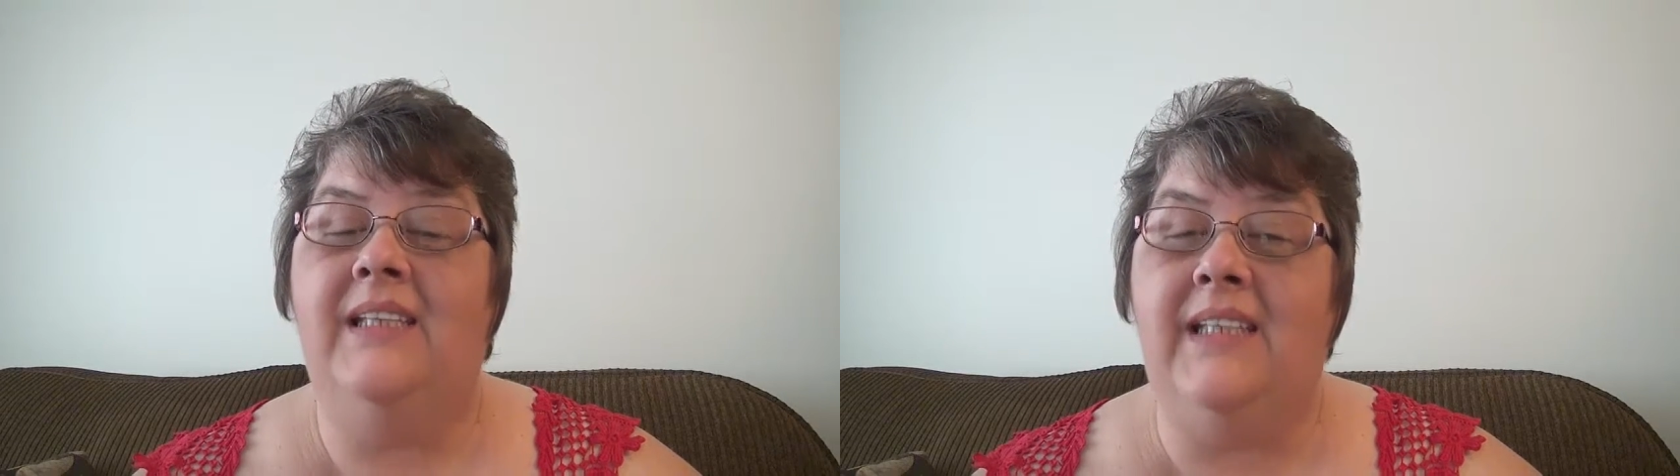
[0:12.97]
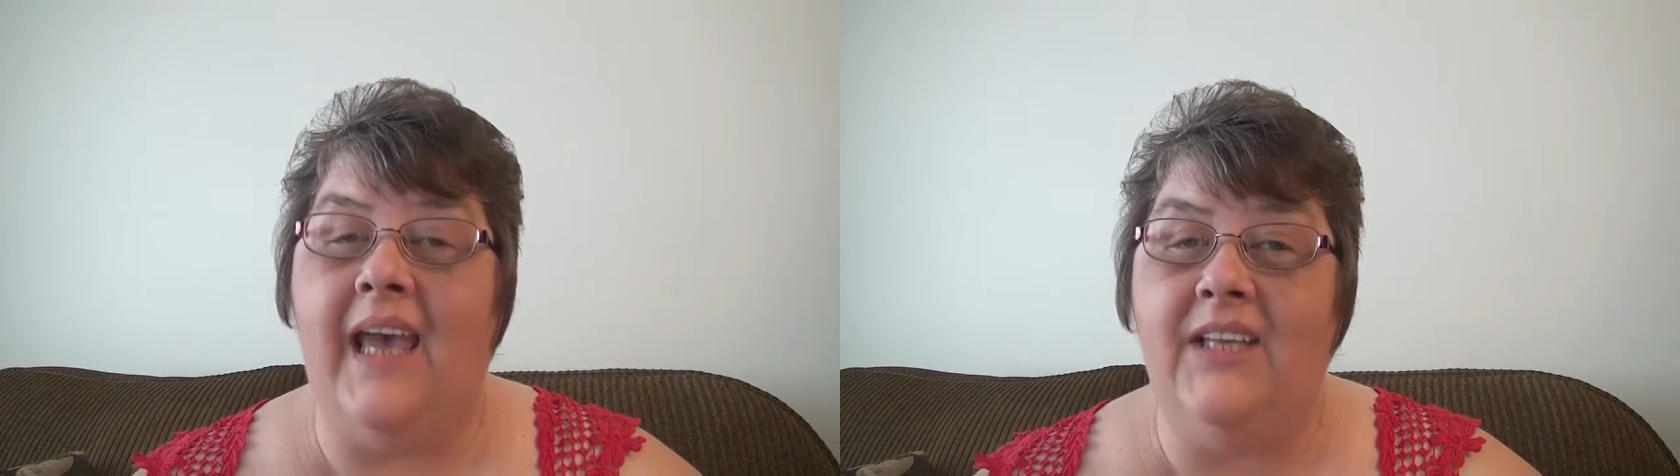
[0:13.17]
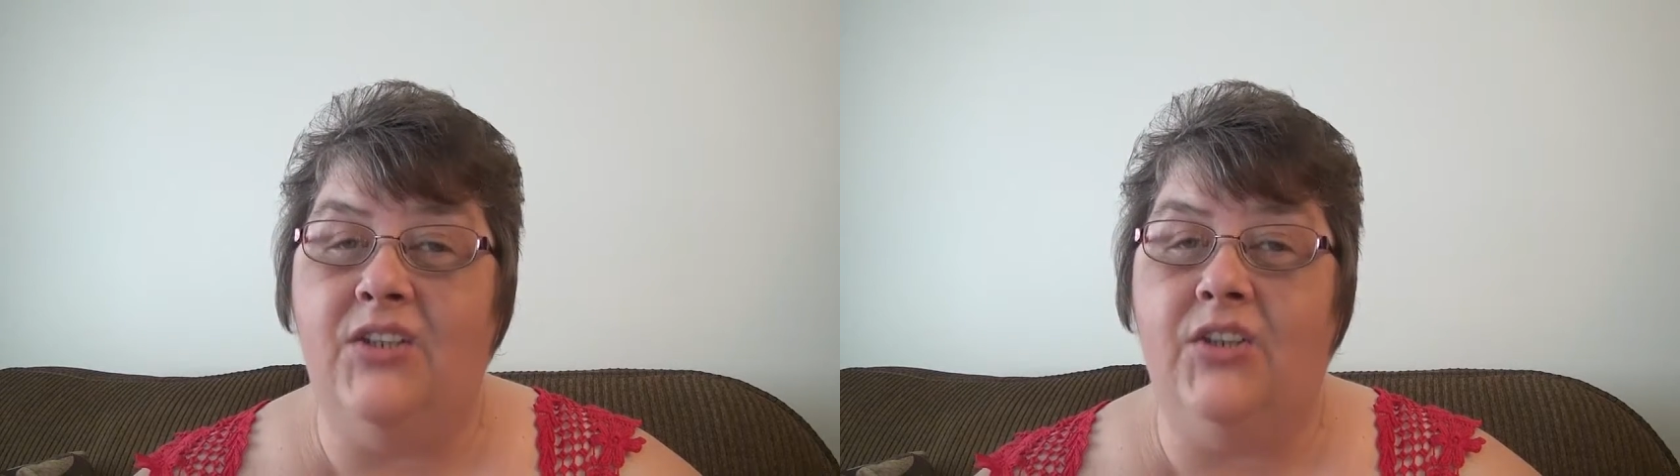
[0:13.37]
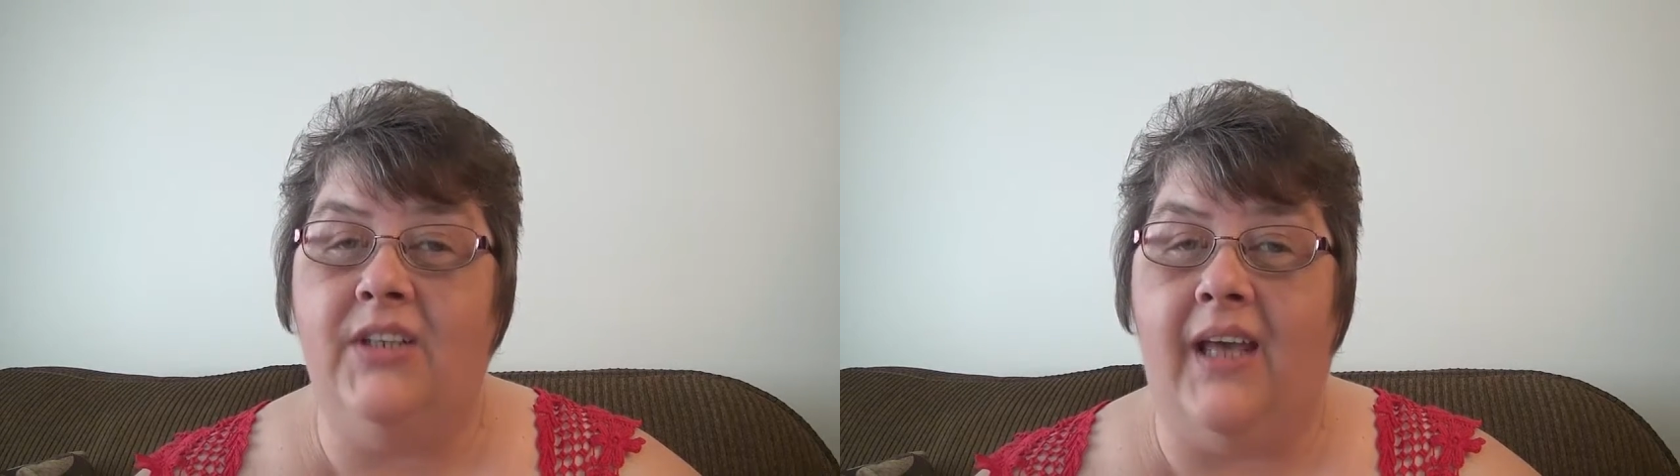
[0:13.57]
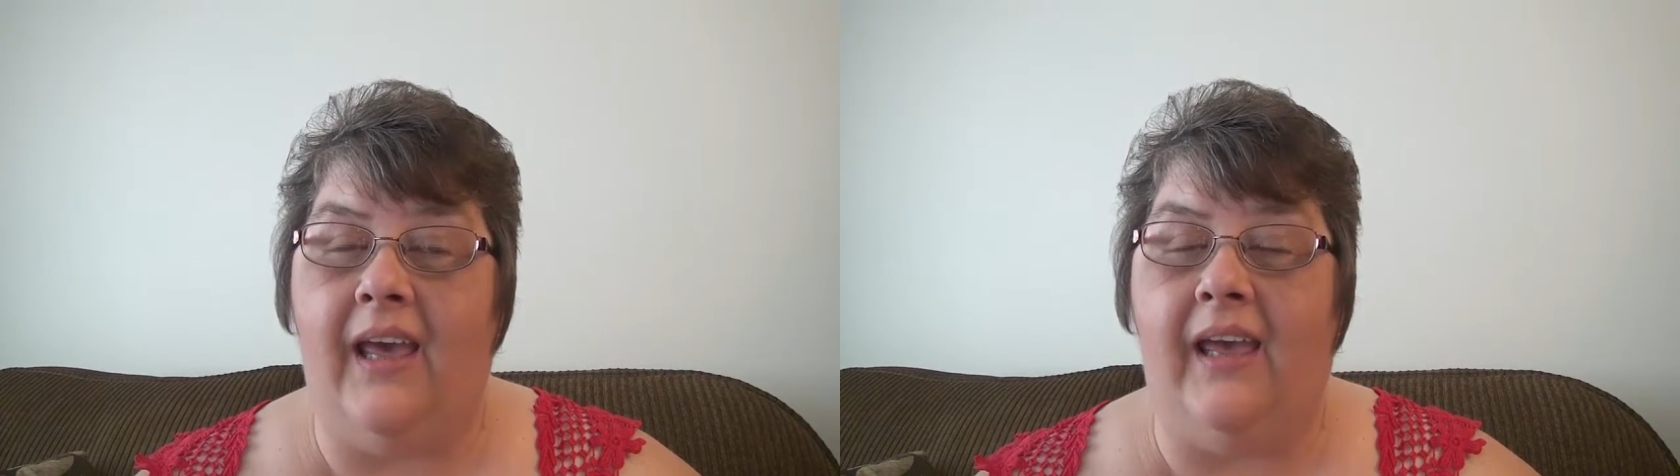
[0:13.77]

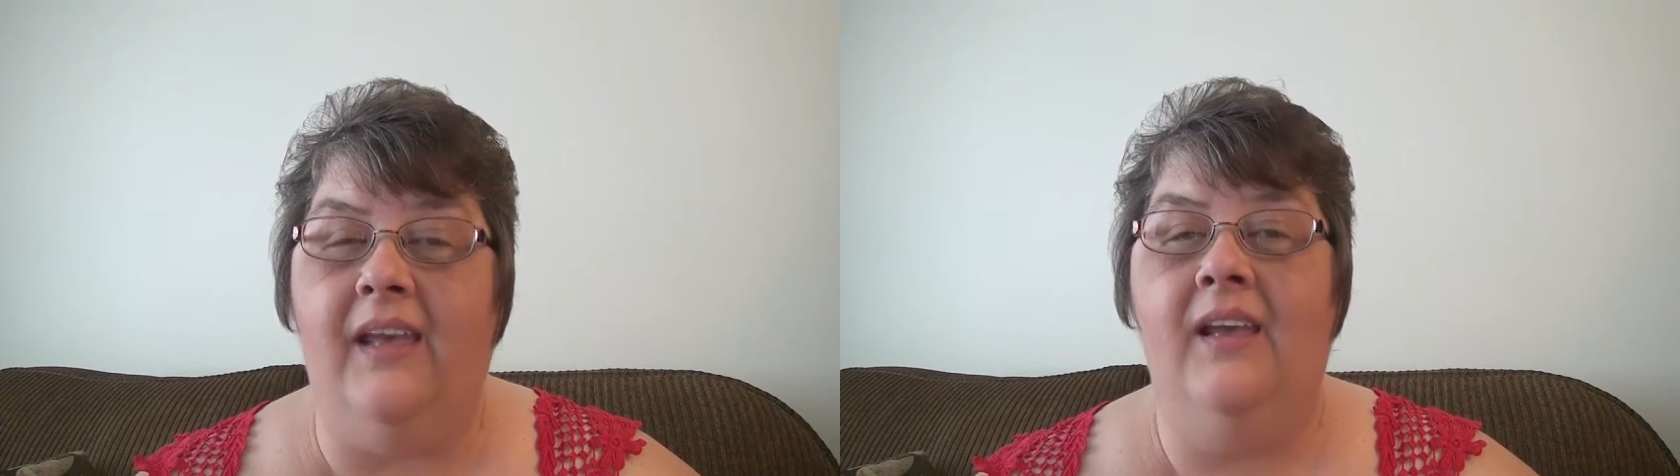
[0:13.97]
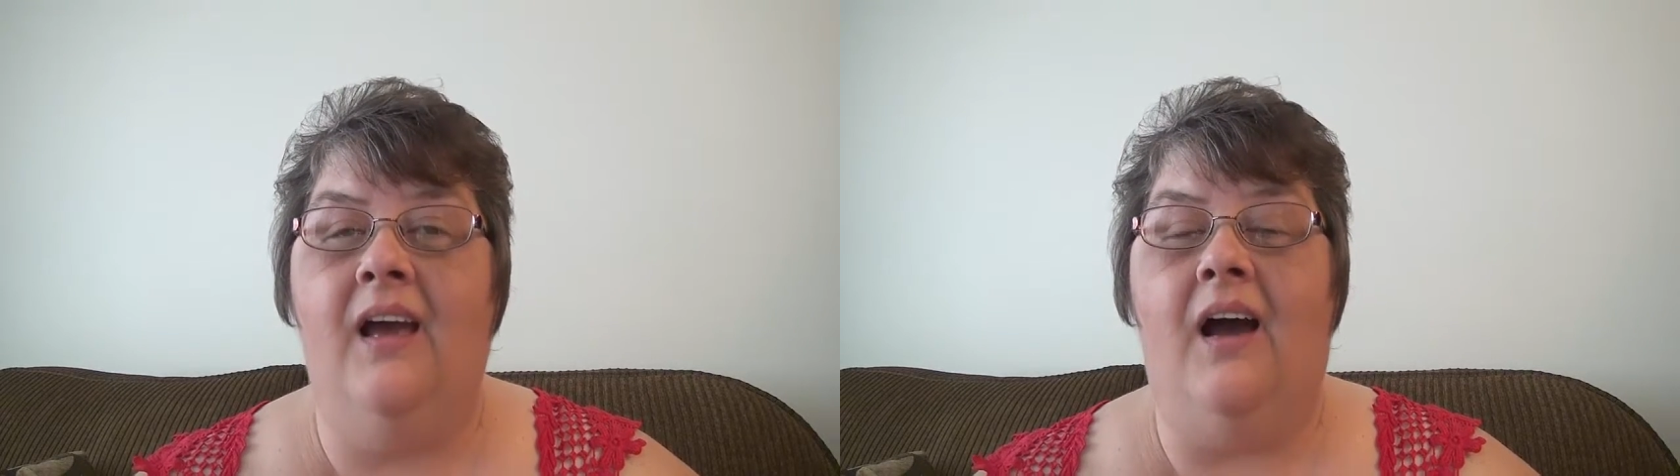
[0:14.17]
Yesterday,